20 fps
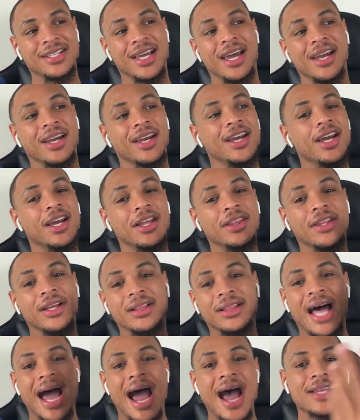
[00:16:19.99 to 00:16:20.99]
Like, the
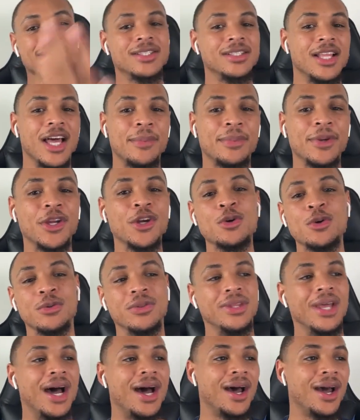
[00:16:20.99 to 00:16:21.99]
last celebrity who
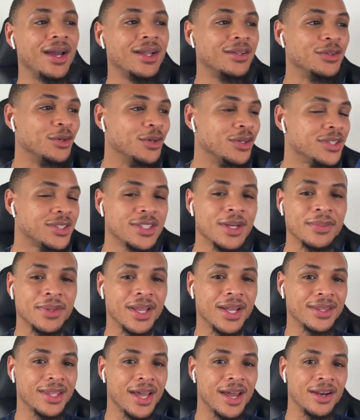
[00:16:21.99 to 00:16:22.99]
died or something
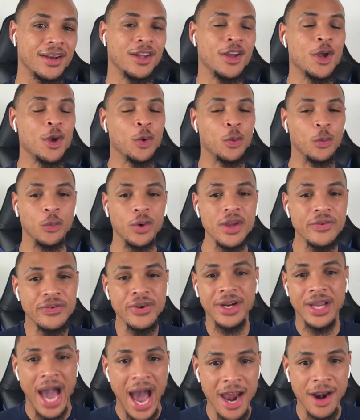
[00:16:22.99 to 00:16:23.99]
like that, we
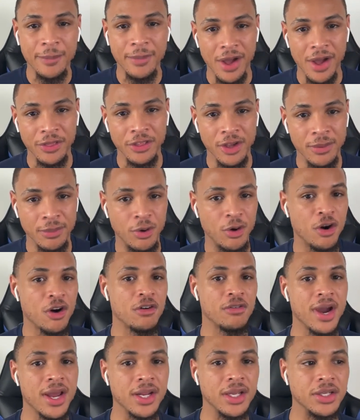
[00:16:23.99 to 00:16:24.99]
forgot about them
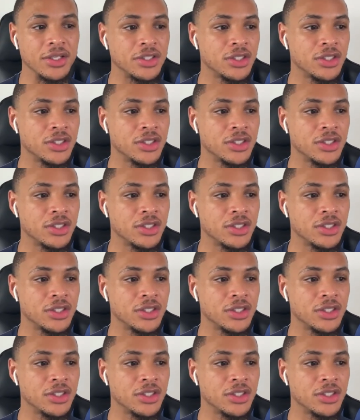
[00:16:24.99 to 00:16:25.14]
already.